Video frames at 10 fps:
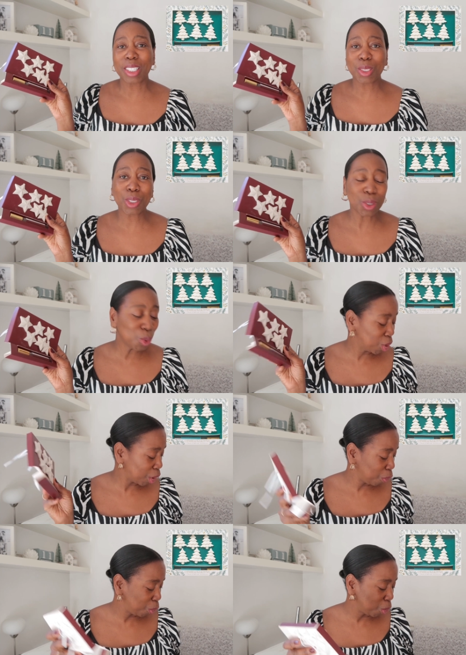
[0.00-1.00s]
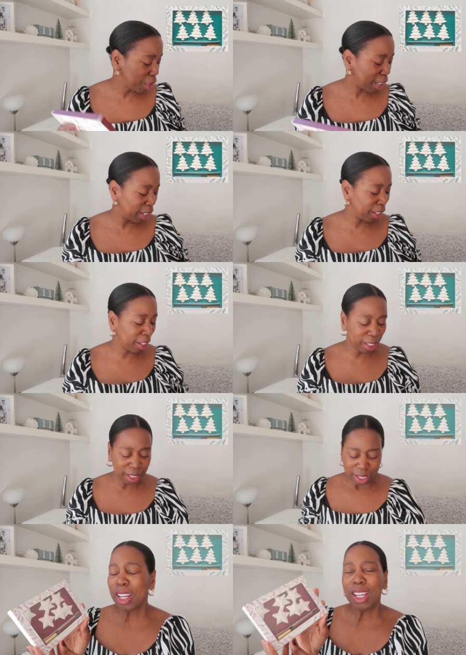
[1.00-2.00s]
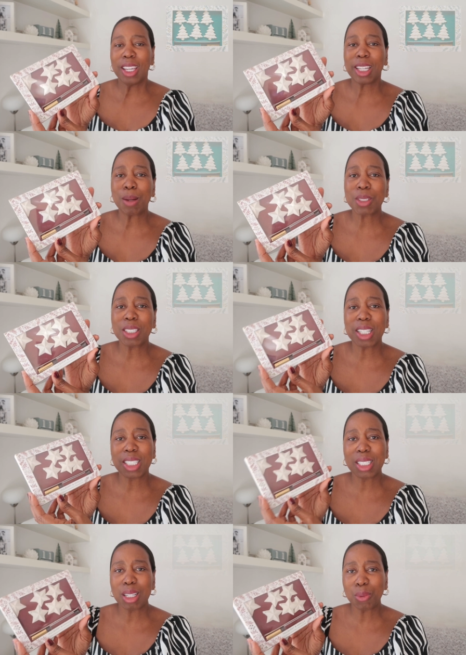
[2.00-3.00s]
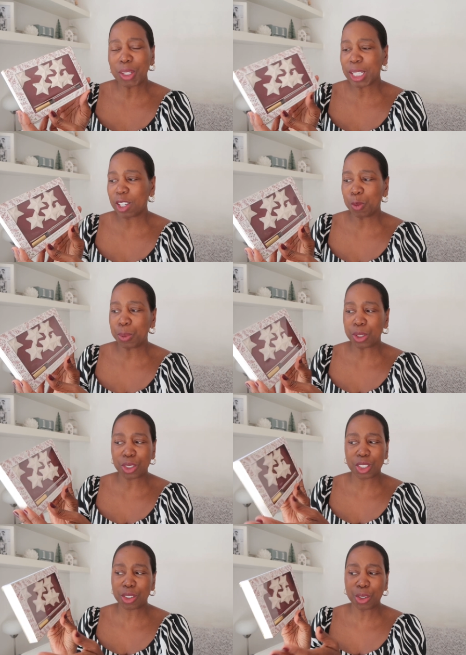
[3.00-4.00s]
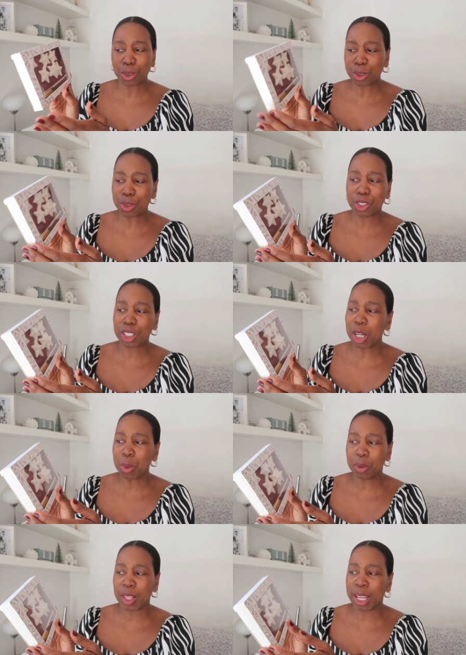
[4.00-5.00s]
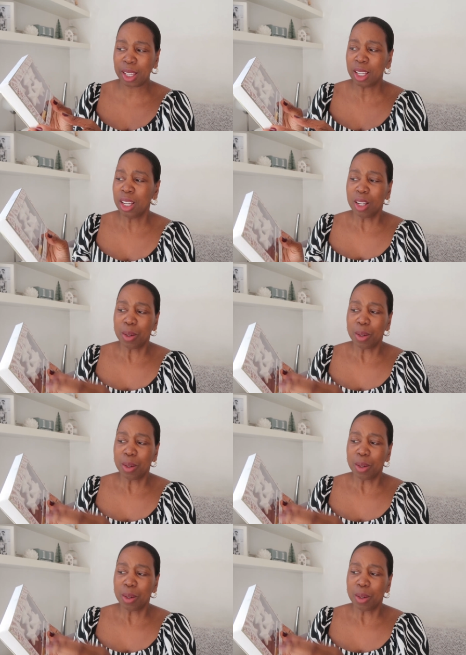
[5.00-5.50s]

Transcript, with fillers: This was also $4.99. It comes in this lovely gift box, so you're good to go with that.